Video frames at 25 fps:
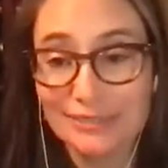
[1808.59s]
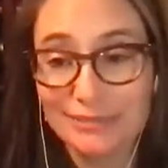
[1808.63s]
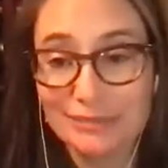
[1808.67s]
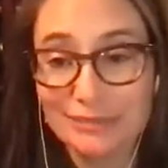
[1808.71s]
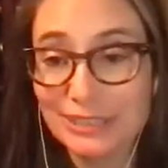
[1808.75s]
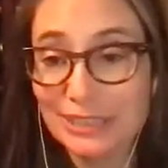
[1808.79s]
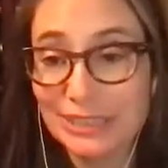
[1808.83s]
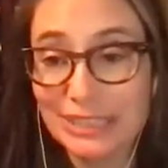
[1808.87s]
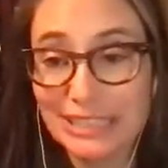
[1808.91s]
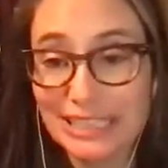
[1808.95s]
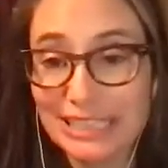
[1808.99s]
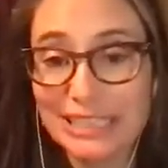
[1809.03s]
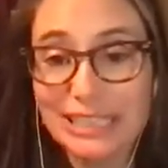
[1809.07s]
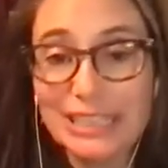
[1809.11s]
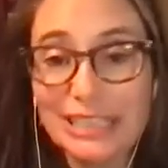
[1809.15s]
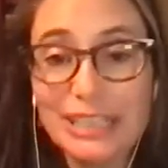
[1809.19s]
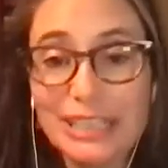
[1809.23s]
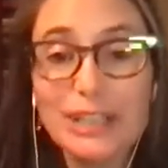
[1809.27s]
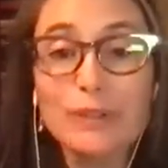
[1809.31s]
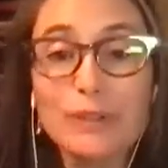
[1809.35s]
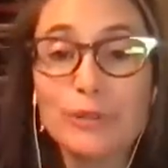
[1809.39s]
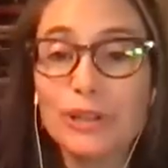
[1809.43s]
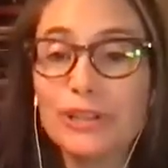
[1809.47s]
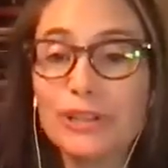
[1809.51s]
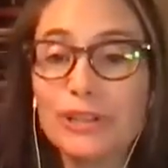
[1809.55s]
Really,
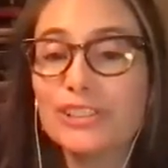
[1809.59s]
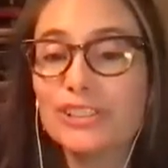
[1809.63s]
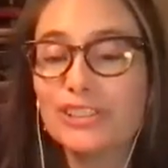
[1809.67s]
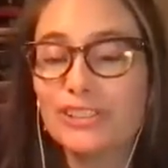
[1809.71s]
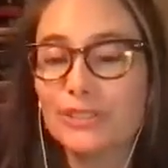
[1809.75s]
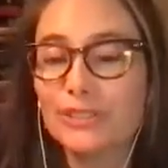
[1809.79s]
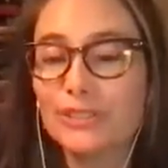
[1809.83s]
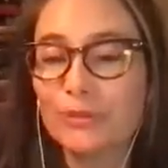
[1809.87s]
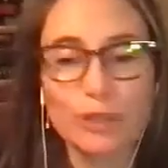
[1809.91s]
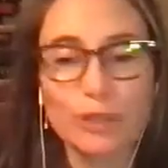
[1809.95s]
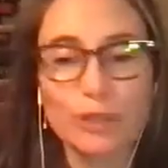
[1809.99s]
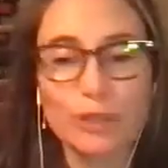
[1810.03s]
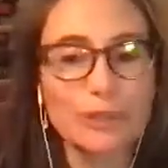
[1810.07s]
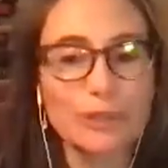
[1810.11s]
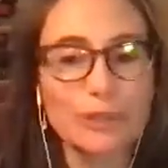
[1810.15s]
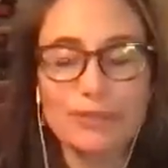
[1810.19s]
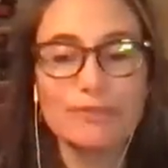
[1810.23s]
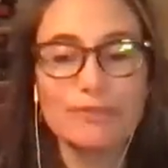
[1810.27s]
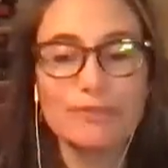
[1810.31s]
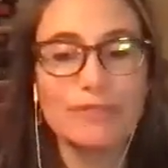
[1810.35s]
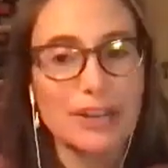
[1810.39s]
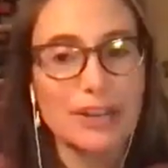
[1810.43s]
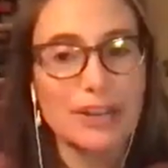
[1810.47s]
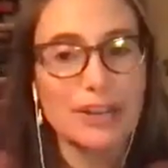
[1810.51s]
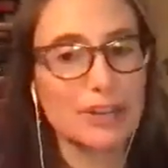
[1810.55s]
we're
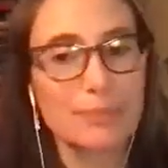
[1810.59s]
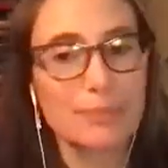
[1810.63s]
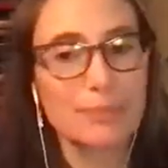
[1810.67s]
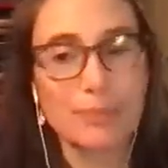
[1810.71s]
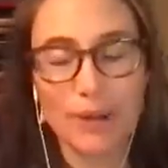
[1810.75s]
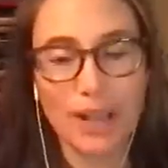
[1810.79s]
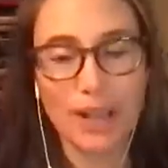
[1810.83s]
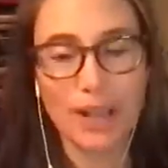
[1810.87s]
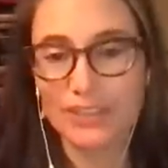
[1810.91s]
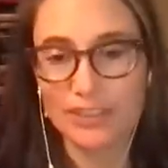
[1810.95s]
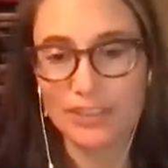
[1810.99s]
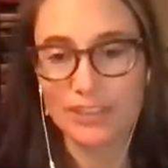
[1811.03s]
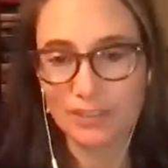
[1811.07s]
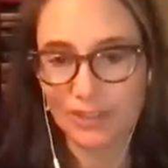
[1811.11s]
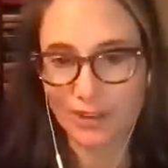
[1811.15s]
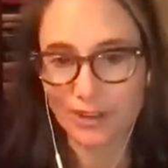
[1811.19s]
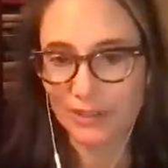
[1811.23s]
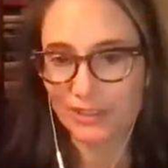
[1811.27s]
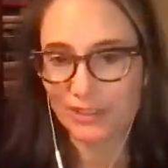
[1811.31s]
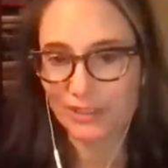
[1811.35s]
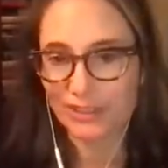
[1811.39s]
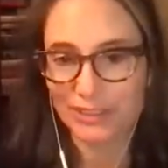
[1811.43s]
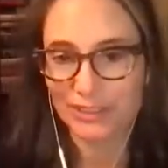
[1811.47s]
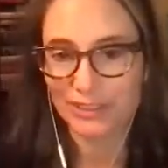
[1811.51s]
doing very broad strokes.